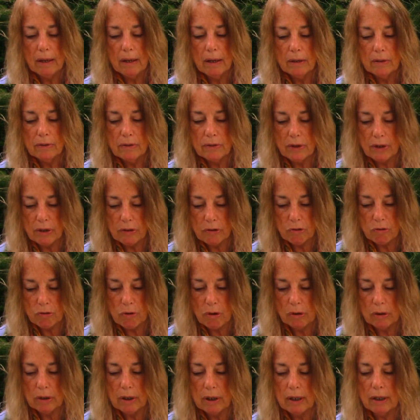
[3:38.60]
Stay
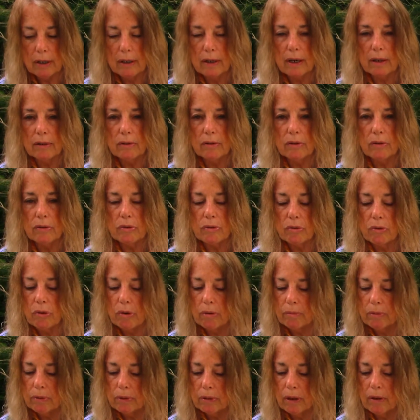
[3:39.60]
strongly connected to our
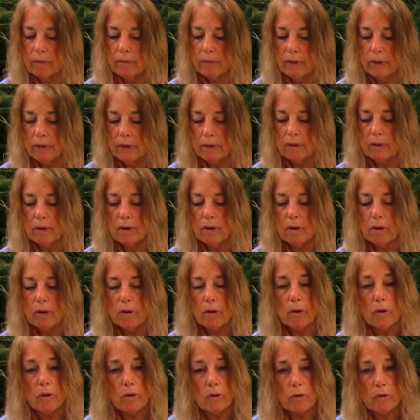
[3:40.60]
beloved
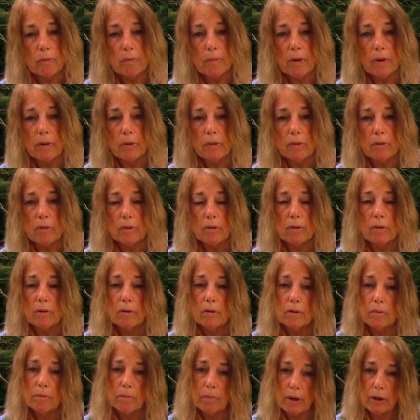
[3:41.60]
Earth Mother,
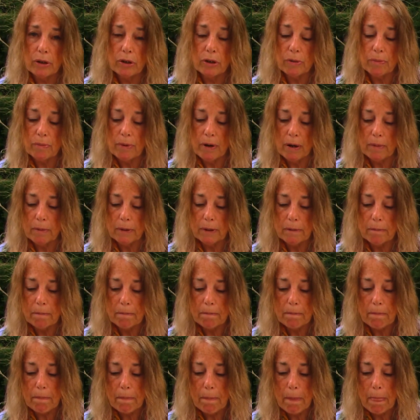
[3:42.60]
Pachamama.
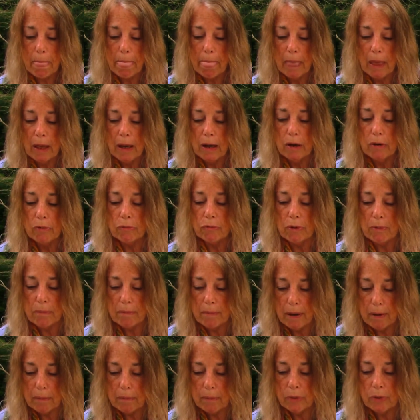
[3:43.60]

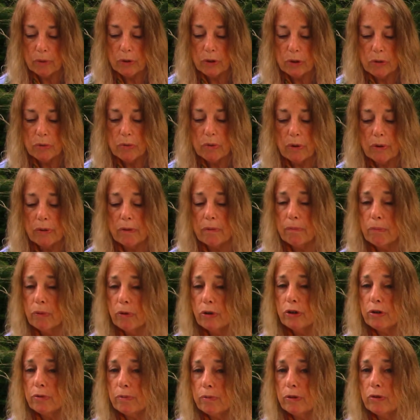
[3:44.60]
Remember, you are the
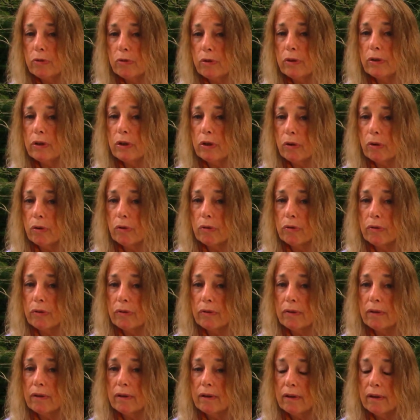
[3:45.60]
bridge between the
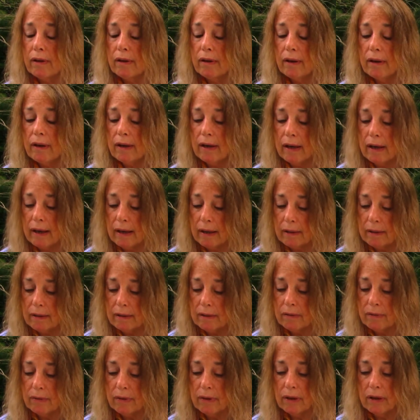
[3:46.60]
earth and the
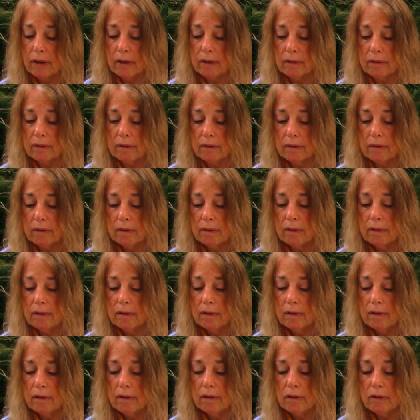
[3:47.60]
divine.
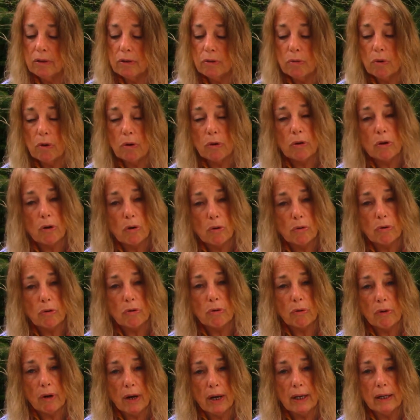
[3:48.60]
You are
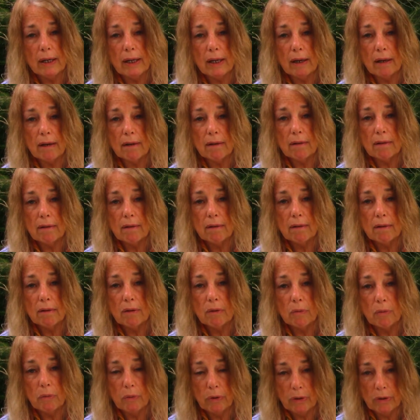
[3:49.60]
co-creating
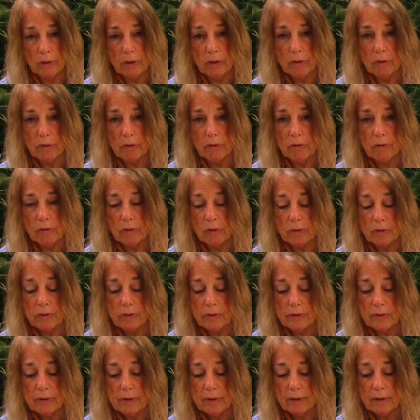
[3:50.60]
with the
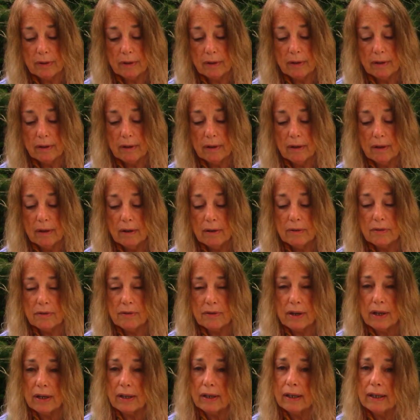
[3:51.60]
universe.
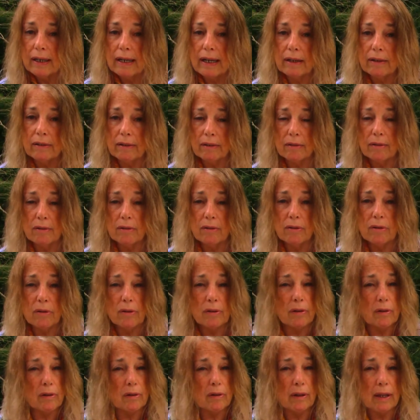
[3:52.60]
Stay connected to
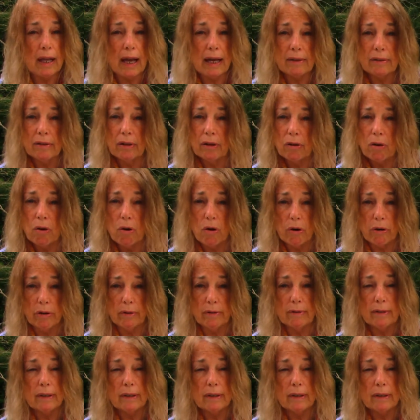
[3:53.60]
the galactic heart,